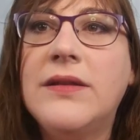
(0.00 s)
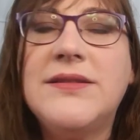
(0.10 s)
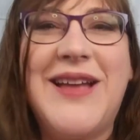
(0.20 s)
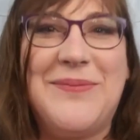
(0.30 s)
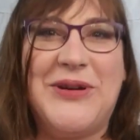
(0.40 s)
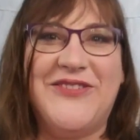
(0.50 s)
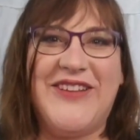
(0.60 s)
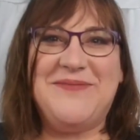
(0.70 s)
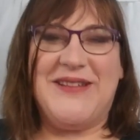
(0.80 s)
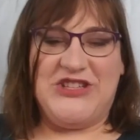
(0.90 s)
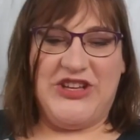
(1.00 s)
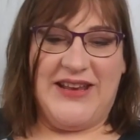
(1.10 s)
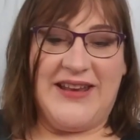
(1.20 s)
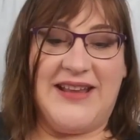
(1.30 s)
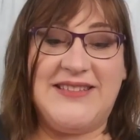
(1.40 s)
It's not perfect, but you
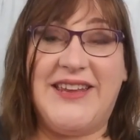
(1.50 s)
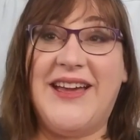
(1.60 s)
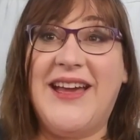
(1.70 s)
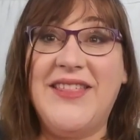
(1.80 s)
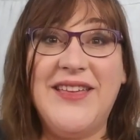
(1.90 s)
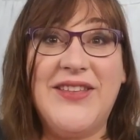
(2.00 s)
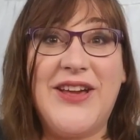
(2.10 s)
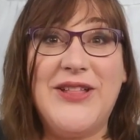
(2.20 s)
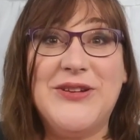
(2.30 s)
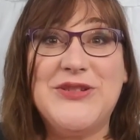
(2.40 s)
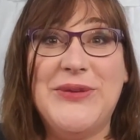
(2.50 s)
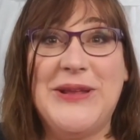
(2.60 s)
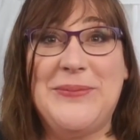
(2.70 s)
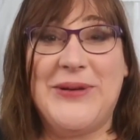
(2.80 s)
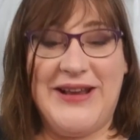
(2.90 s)
get an idea. I think the color is
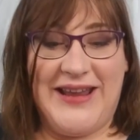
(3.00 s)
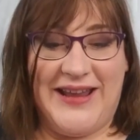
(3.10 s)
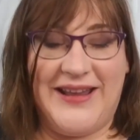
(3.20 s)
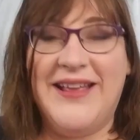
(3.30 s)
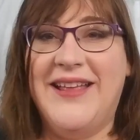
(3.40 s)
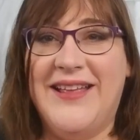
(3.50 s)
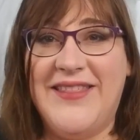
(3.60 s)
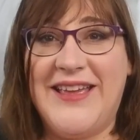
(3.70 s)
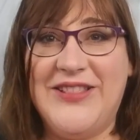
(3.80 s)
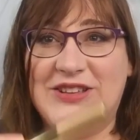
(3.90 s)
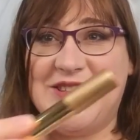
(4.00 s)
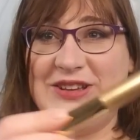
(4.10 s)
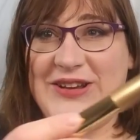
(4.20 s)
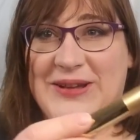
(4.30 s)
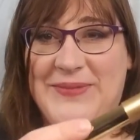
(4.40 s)
really pretty. I think it looks
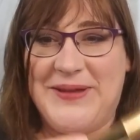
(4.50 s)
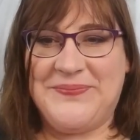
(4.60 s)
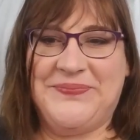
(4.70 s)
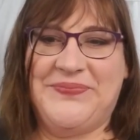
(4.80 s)
good on me.